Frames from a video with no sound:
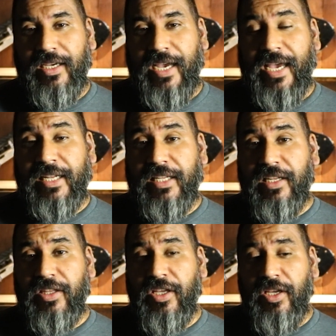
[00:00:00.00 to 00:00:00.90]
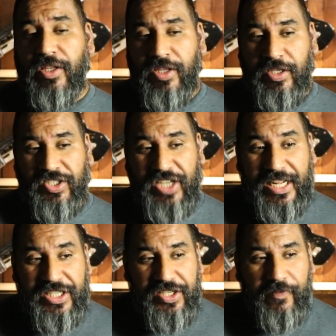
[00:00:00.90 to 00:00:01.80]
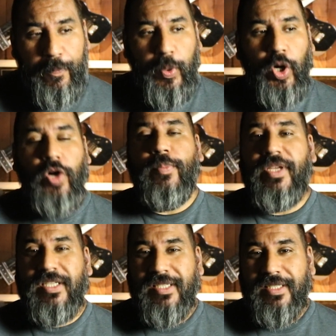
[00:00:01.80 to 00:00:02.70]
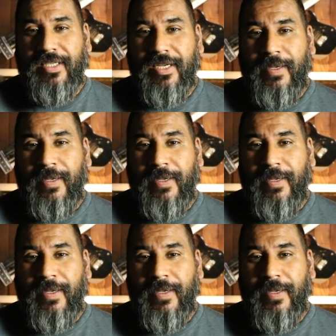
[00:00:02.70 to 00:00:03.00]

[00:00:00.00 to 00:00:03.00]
And the sense of purpose